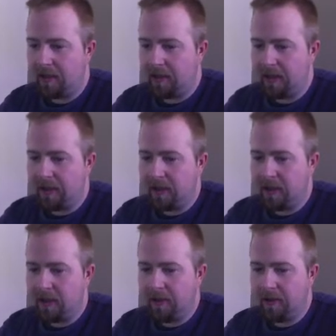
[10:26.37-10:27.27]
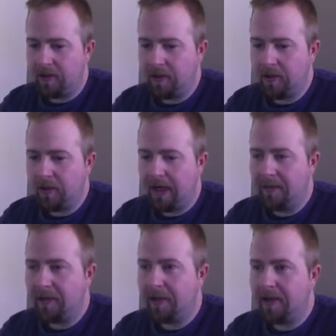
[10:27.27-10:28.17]
Click on Go to
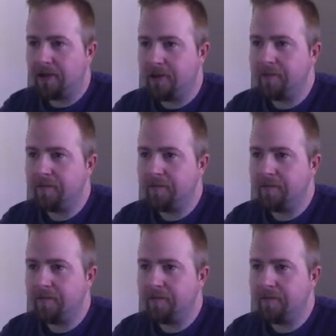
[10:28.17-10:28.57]
Application.